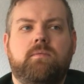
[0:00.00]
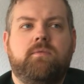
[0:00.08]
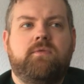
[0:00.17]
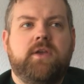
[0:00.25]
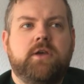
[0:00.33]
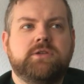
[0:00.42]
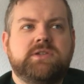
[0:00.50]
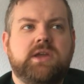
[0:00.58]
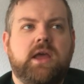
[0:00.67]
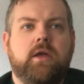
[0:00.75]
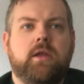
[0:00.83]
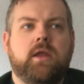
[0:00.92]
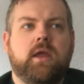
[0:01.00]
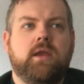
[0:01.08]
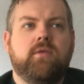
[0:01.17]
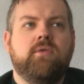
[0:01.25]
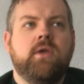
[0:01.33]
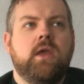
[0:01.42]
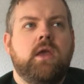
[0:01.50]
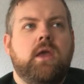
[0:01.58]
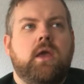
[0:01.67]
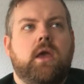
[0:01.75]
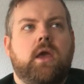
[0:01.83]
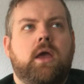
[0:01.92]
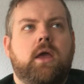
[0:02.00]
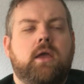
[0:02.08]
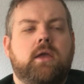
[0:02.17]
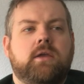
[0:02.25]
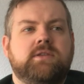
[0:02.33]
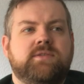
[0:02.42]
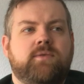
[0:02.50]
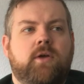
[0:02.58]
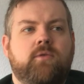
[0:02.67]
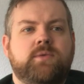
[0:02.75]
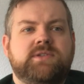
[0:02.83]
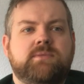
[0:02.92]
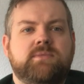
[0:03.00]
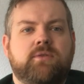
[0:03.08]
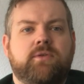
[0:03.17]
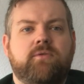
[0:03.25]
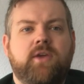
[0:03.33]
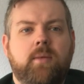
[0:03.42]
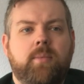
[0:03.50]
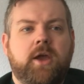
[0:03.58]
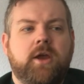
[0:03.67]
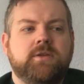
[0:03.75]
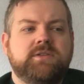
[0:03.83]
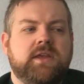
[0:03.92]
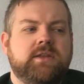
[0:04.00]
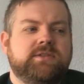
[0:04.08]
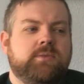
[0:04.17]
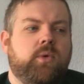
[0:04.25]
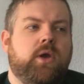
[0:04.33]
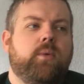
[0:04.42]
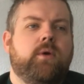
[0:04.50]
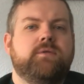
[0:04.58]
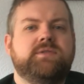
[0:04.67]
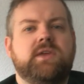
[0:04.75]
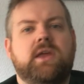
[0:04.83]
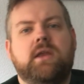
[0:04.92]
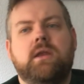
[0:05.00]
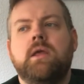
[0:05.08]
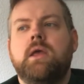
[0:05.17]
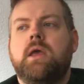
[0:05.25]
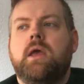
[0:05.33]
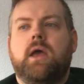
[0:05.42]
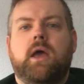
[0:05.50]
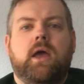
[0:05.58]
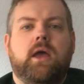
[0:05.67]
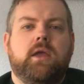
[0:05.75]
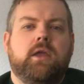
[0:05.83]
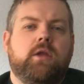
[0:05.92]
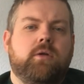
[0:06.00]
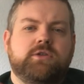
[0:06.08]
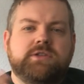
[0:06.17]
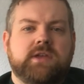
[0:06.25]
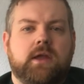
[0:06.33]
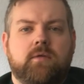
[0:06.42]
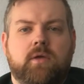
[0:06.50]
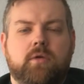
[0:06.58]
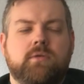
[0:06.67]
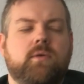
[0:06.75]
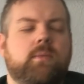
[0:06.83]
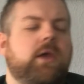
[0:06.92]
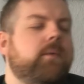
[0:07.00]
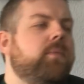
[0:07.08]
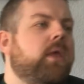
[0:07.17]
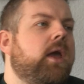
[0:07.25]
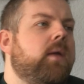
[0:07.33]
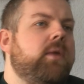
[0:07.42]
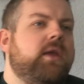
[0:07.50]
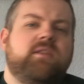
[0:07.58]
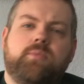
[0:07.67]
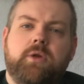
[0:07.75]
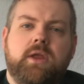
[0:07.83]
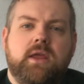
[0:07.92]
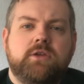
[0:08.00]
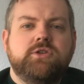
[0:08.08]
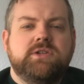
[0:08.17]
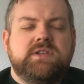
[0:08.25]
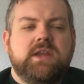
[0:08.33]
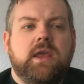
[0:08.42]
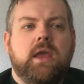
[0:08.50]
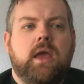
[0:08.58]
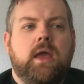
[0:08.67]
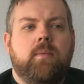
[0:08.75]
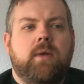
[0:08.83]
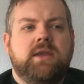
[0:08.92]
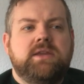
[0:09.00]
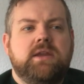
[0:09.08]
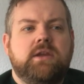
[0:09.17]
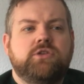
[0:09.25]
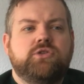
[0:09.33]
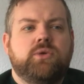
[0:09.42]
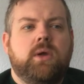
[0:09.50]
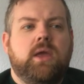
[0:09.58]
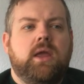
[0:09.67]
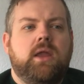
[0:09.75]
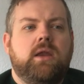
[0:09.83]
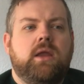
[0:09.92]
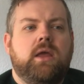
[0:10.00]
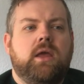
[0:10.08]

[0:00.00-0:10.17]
figures it out, and kind of gets involved with some different vampires and some werewolves, and you know, it just kind of goes from there. It's pretty interesting. I did enjoy it,